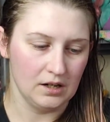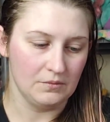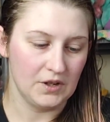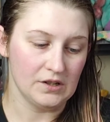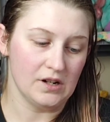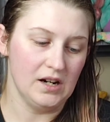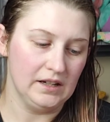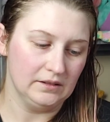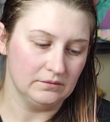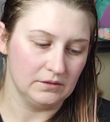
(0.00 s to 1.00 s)
They're
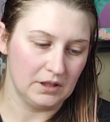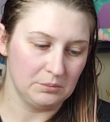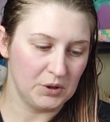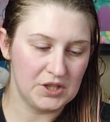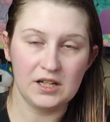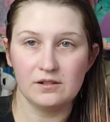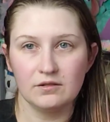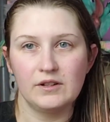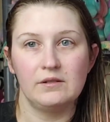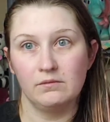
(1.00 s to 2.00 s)
not
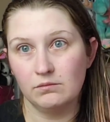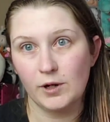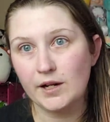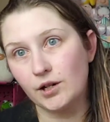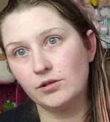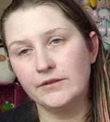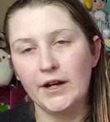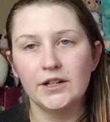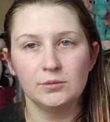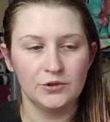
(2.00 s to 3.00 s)
particularly rare or
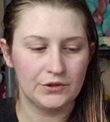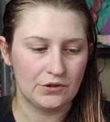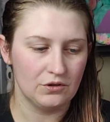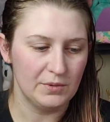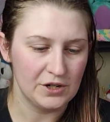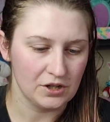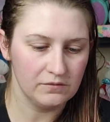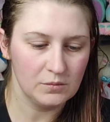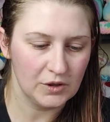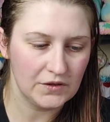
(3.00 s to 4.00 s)
valuable. There's a whole bunch of
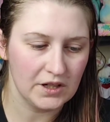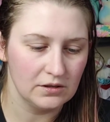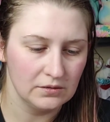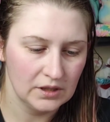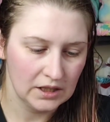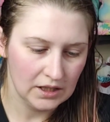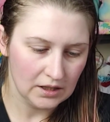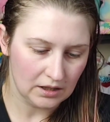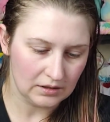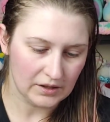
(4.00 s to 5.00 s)
them on sale
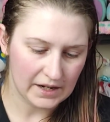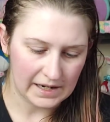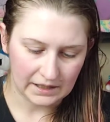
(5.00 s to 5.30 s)
online.